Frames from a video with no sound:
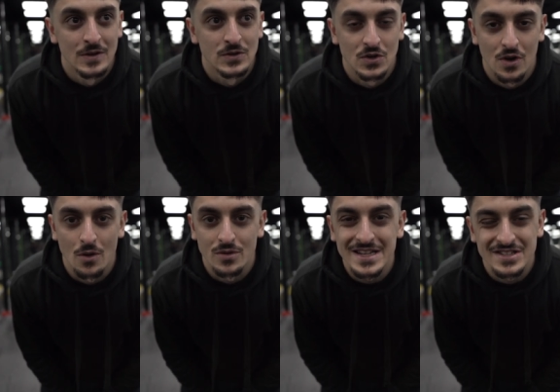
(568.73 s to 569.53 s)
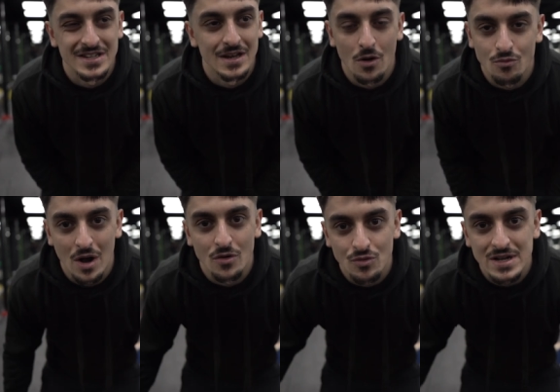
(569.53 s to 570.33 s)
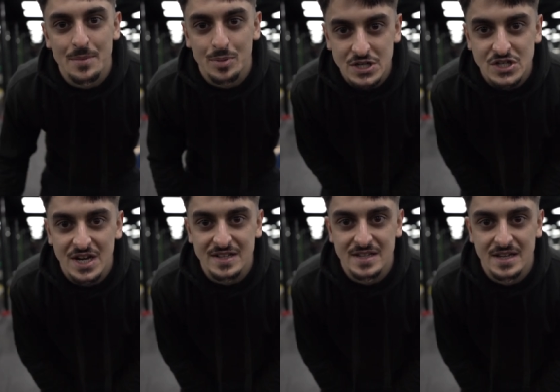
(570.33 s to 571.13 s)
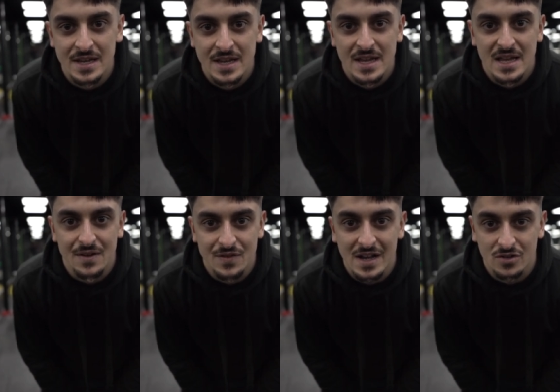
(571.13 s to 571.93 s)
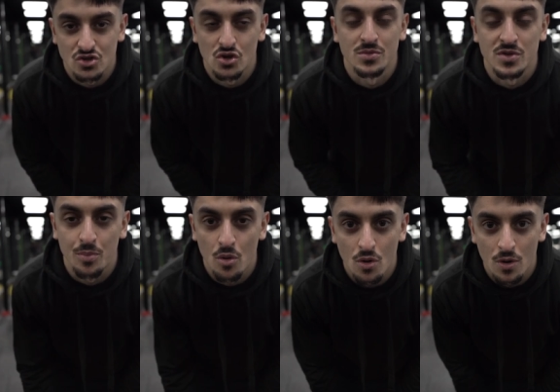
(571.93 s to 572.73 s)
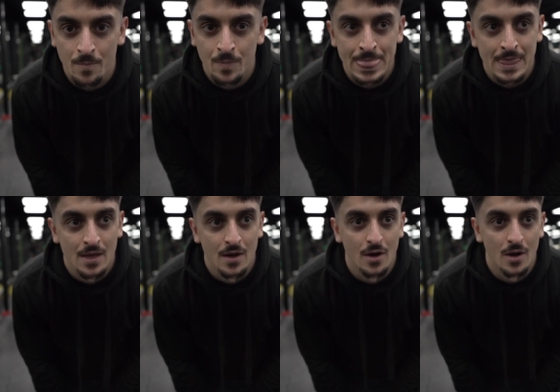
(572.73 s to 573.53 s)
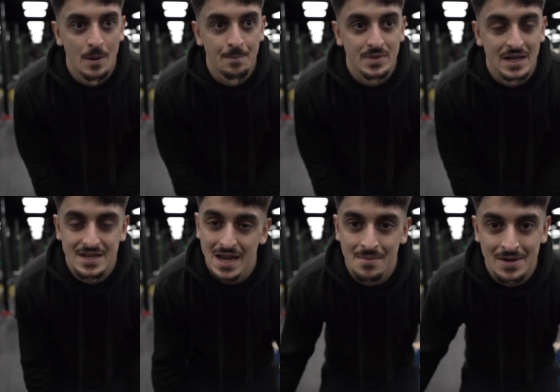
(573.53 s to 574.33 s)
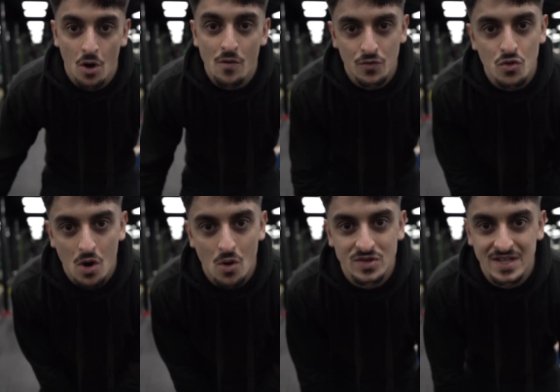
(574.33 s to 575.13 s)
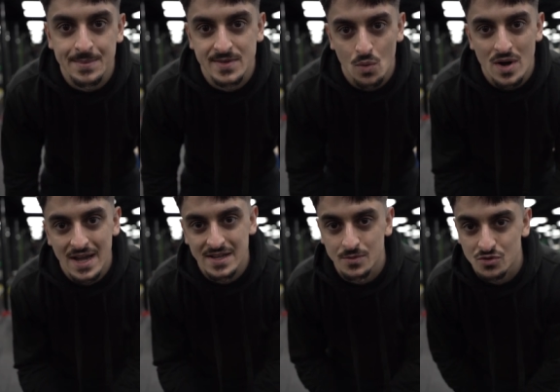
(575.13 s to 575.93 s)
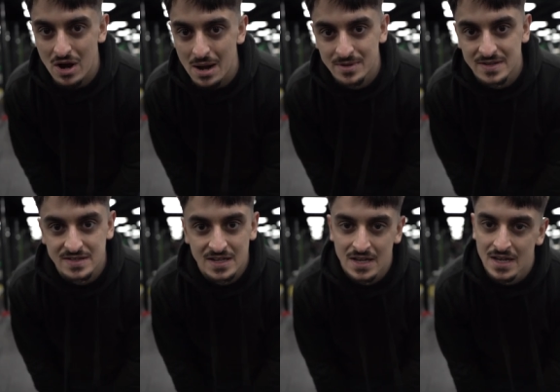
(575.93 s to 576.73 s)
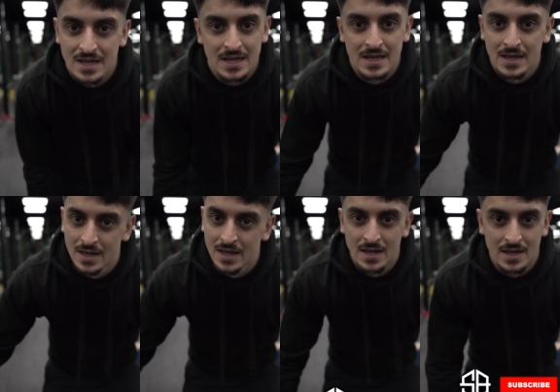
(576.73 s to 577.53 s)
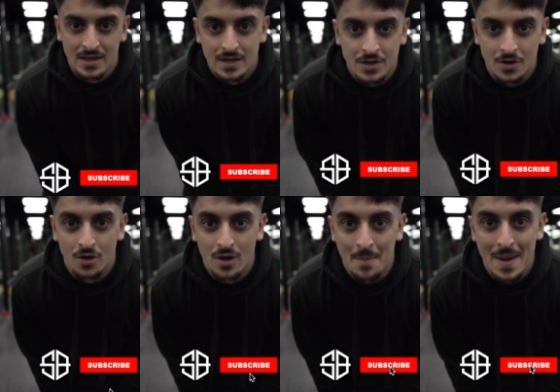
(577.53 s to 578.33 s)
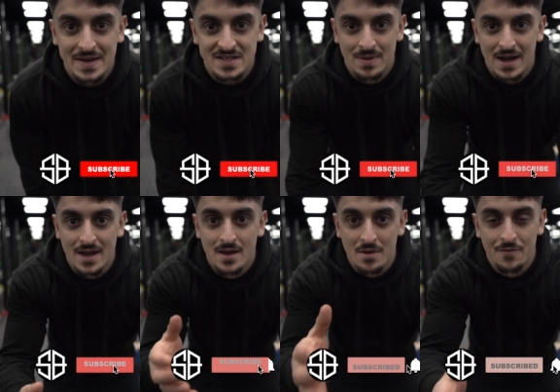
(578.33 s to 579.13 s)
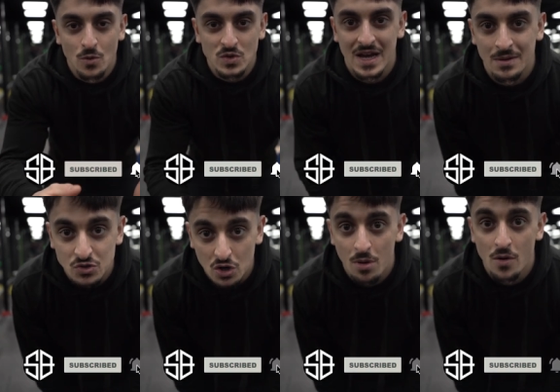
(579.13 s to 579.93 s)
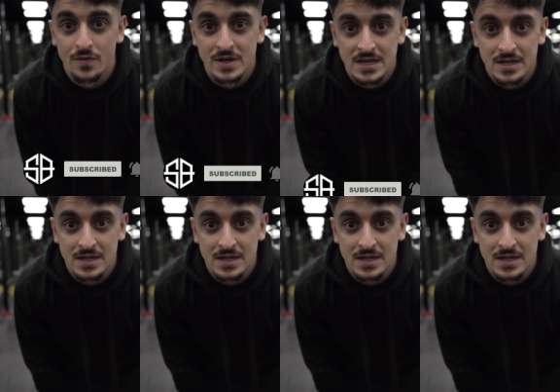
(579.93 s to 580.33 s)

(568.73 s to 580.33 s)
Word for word: So I would literally, I would, I would really appreciate it if you guys could show some support. Uh, and yeah, man, the overall goal is to get me to 1k subscribers. You know, I make this my, my full-time job, hopefully.